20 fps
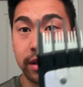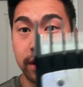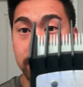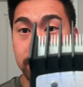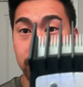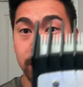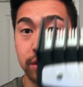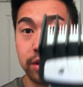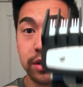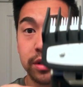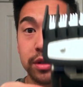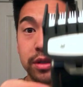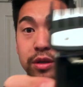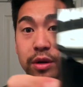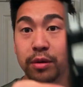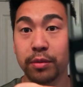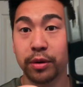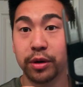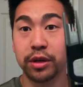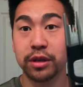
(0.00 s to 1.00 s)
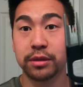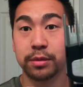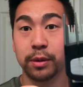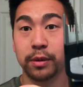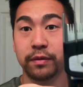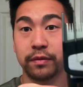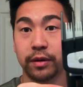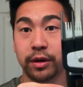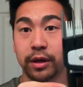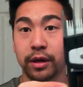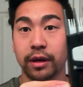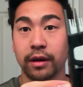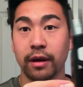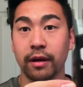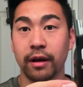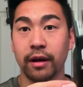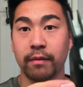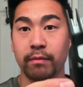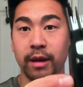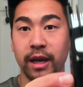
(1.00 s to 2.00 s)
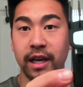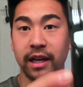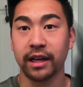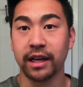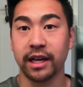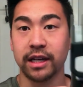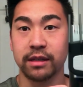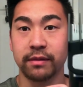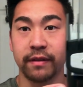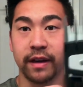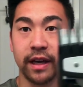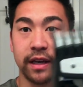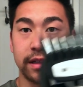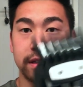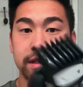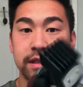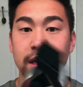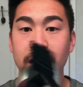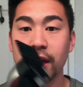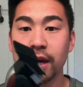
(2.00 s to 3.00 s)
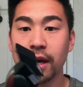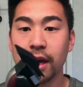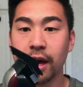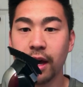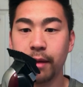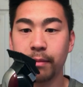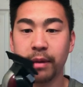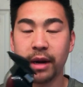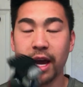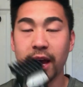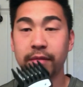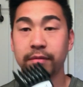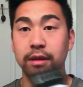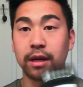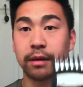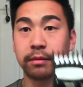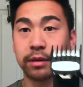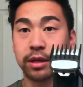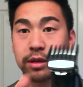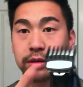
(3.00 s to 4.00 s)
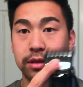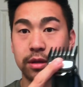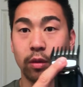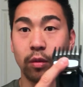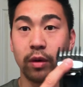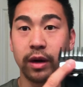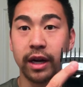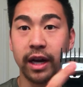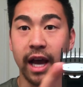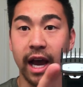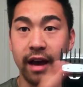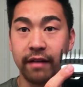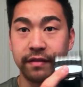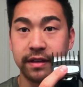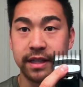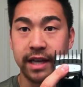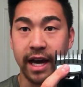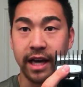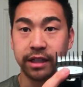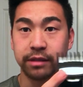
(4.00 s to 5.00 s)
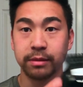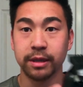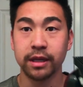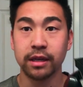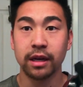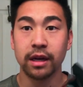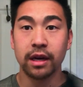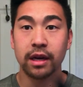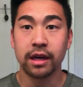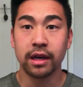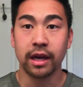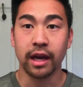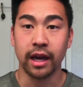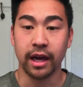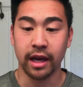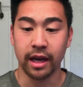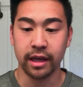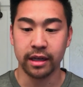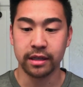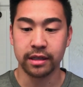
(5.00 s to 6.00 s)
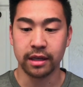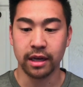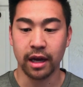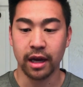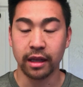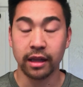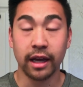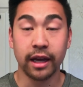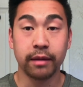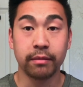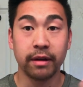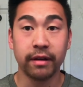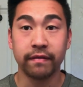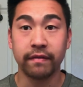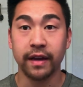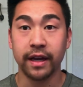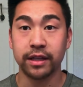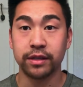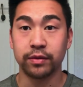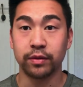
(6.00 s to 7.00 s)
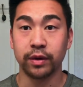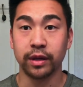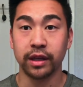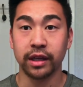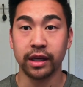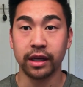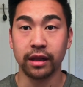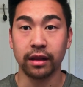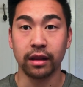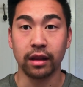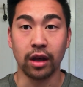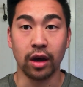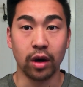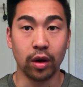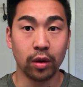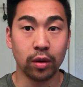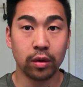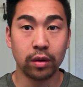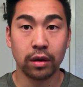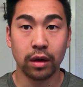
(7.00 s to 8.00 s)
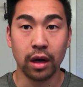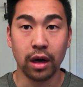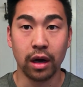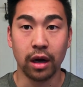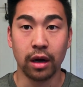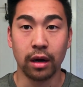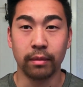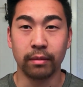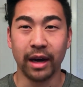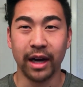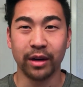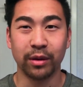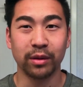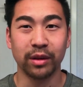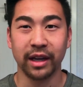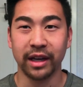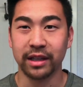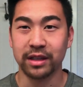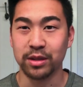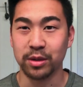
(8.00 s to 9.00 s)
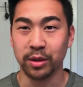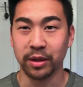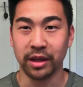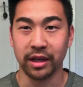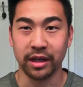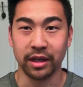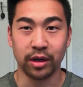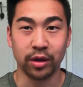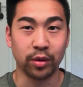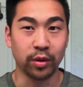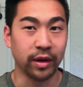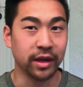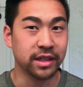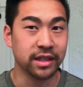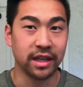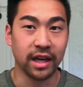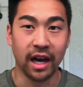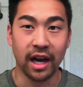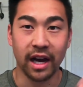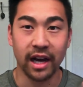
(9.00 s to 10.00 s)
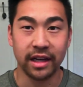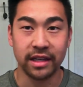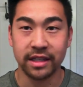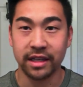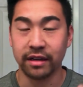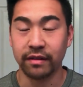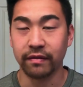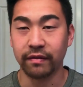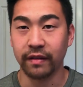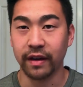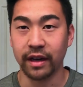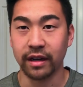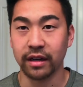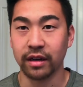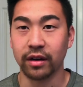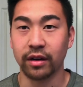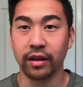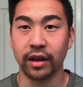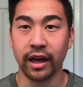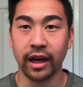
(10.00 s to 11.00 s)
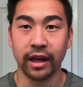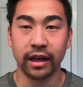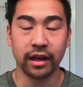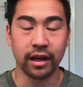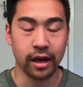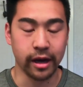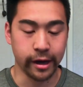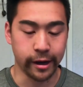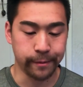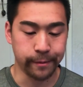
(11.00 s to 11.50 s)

These are super useful for making nice fades, but I'm gonna use the 1.5 attachment, and I like my fades really low. I don't like doing like a crazy high skin fade and all that.